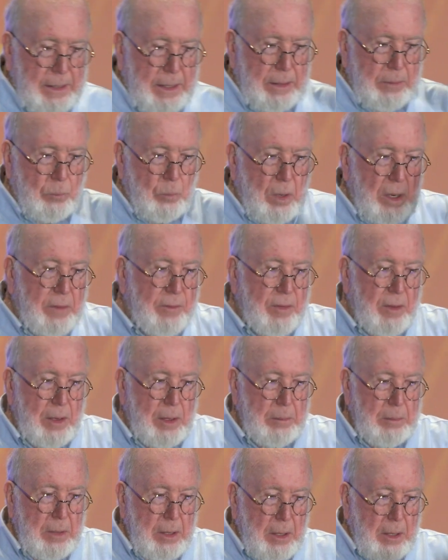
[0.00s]
and one of
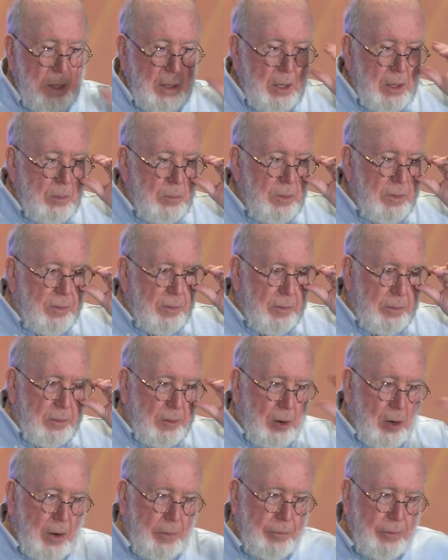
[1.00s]
them was
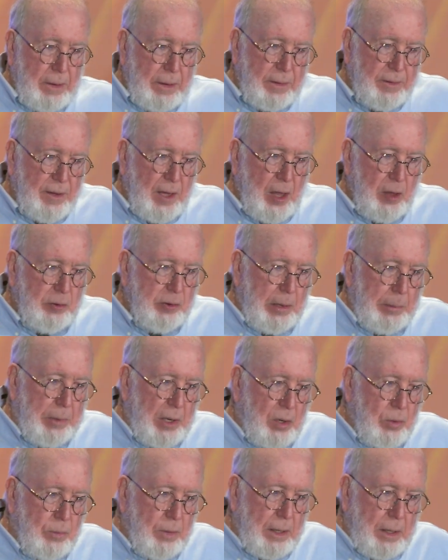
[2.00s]
offering salary
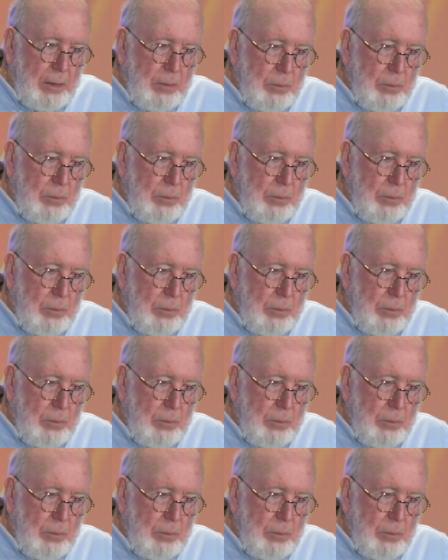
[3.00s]
between